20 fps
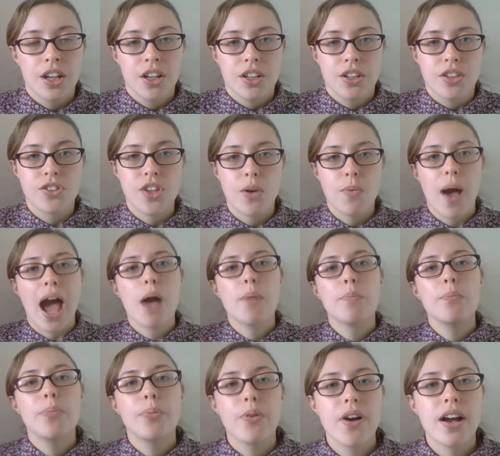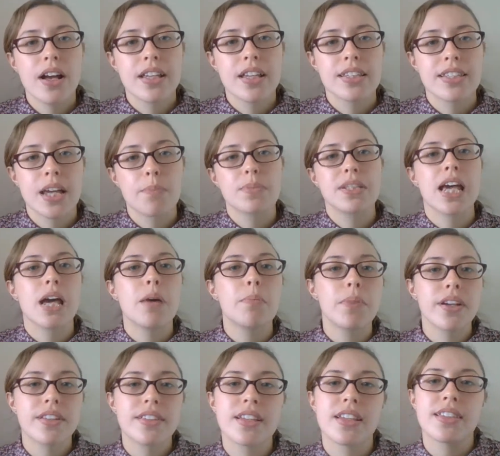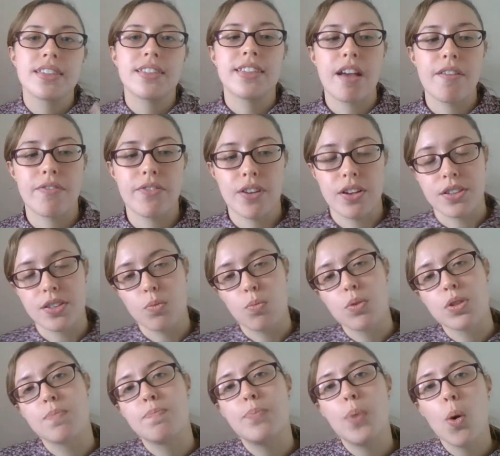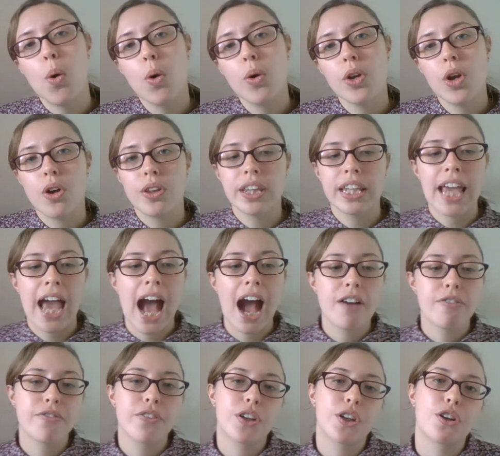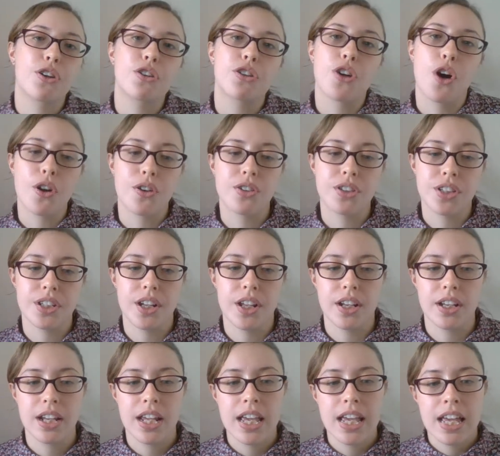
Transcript: So, Emperor Septimius Severus was born on the African continent.